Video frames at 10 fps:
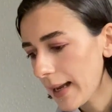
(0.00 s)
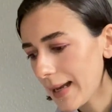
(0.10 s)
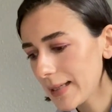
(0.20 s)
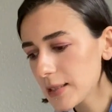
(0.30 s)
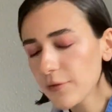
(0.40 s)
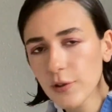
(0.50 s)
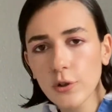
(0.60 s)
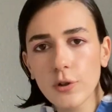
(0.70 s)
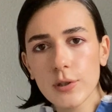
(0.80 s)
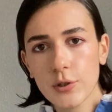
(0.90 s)
it's a very
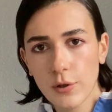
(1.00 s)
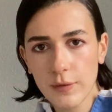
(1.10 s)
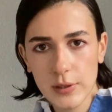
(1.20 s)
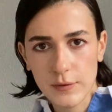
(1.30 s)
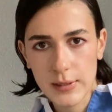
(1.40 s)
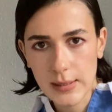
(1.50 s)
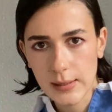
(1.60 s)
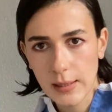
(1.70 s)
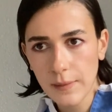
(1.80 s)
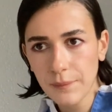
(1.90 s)
conservative
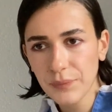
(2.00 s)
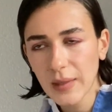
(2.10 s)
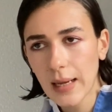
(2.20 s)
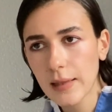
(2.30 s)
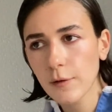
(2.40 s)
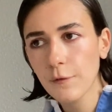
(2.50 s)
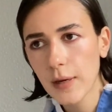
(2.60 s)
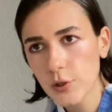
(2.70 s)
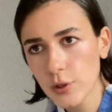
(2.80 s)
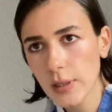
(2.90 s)
city. And the
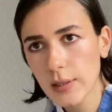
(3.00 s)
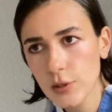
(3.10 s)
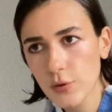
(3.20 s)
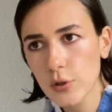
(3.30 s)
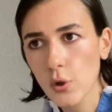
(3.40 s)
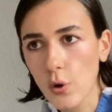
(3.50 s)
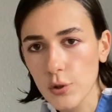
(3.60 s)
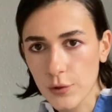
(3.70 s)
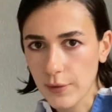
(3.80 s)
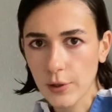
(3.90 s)
fashion industry is
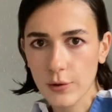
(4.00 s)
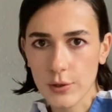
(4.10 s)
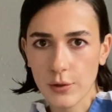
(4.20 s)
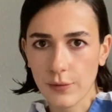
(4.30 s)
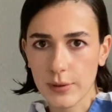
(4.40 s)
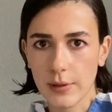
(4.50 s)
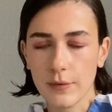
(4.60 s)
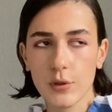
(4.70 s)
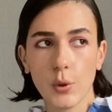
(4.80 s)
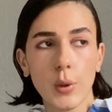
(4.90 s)
also very conservative.
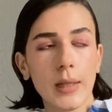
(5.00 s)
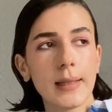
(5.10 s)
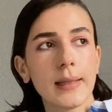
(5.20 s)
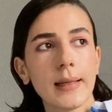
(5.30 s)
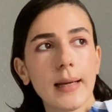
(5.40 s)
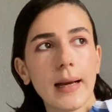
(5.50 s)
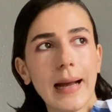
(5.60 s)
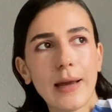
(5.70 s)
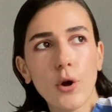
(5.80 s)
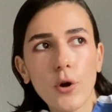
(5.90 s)
So
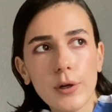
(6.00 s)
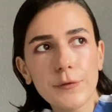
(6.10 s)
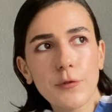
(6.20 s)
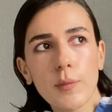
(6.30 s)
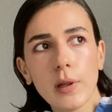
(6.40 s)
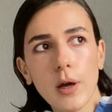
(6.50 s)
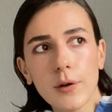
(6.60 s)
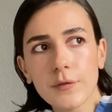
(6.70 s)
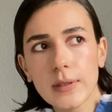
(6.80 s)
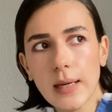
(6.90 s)
I heard from a lot
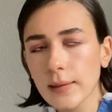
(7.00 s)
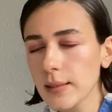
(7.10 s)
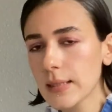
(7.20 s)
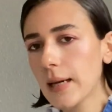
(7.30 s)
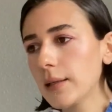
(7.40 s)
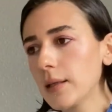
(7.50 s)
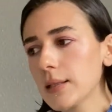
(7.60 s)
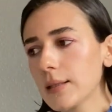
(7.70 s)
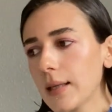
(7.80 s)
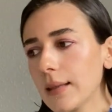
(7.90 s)
of the young
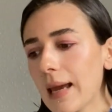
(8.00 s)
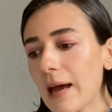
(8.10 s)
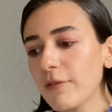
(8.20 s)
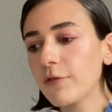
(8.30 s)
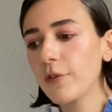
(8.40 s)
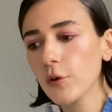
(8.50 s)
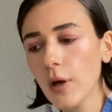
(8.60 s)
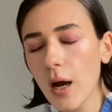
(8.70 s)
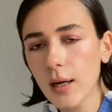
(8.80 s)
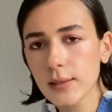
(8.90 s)
designers that they have a very
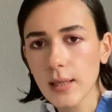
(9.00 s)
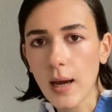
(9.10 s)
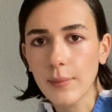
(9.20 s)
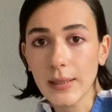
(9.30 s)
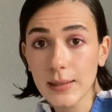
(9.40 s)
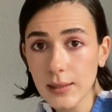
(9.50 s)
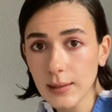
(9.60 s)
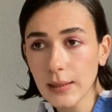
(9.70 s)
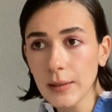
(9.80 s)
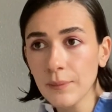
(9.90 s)
hard time in
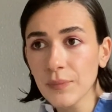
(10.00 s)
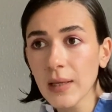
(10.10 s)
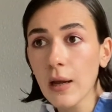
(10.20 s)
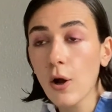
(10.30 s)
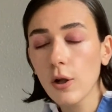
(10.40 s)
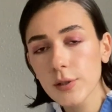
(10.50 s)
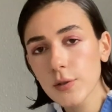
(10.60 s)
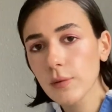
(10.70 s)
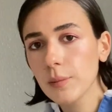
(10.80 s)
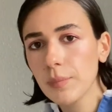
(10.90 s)
Italy, also in